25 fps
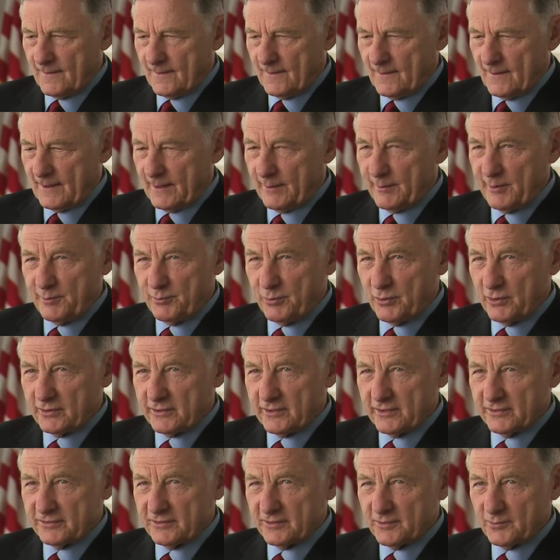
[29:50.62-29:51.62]
Let me put
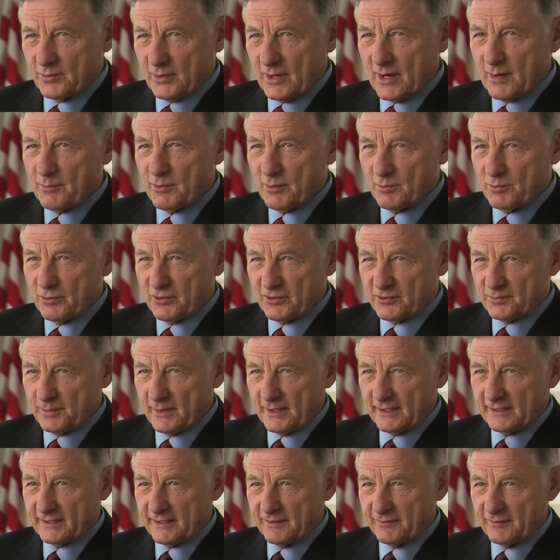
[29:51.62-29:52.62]
this in proper
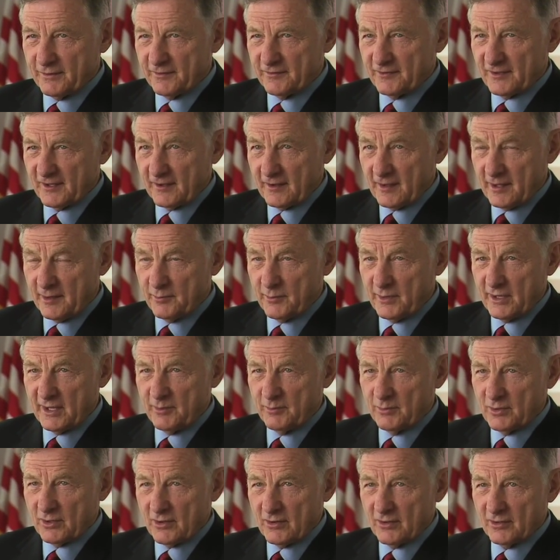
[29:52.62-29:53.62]
perspective, if I may,
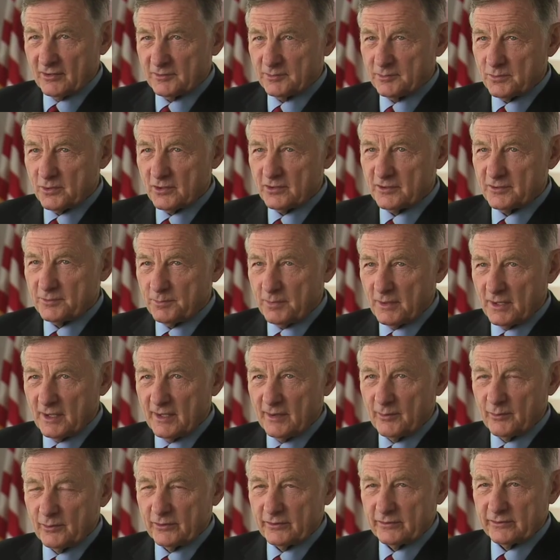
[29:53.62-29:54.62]
because Birch
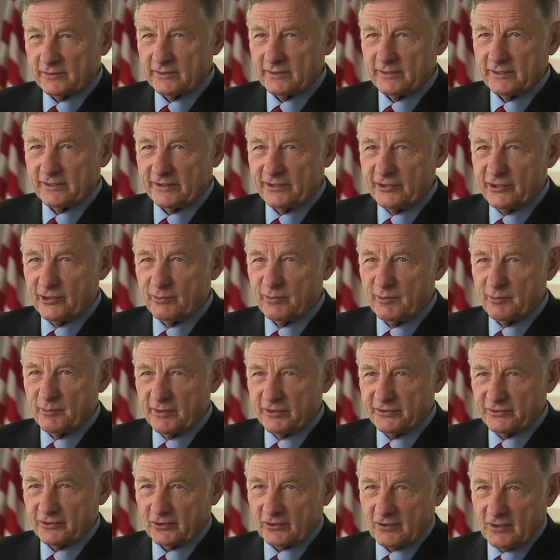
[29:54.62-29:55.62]
Bayh was in the Cuban
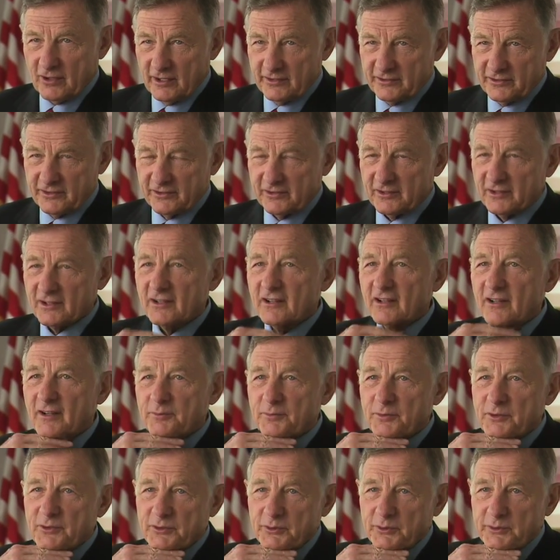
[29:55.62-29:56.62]
Missile Crisis
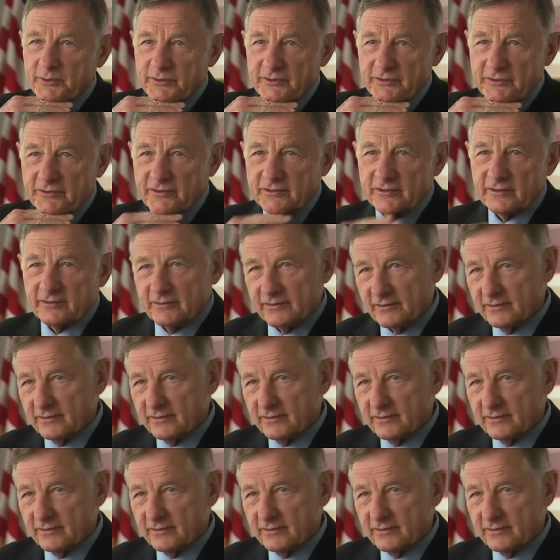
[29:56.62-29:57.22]
up to his